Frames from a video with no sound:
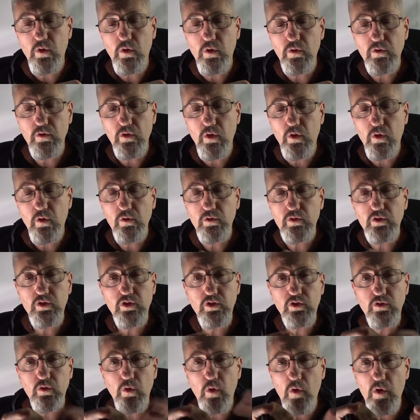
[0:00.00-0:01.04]
the whole
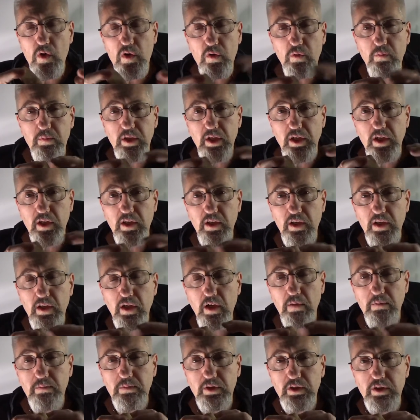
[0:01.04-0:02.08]
story will be
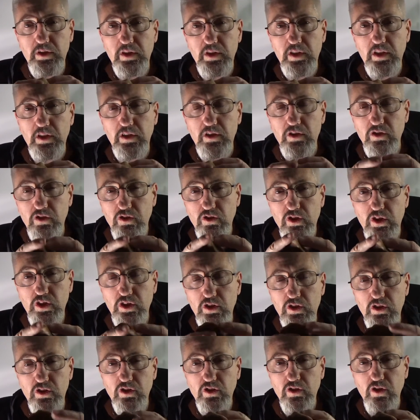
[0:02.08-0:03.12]
encompassed in the
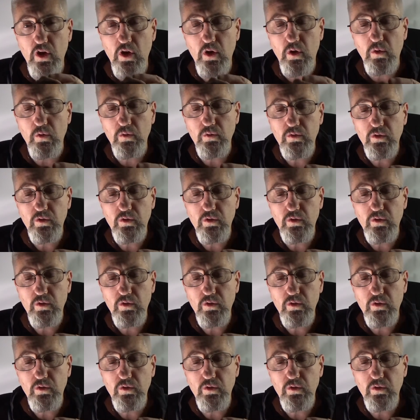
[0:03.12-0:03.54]
stone.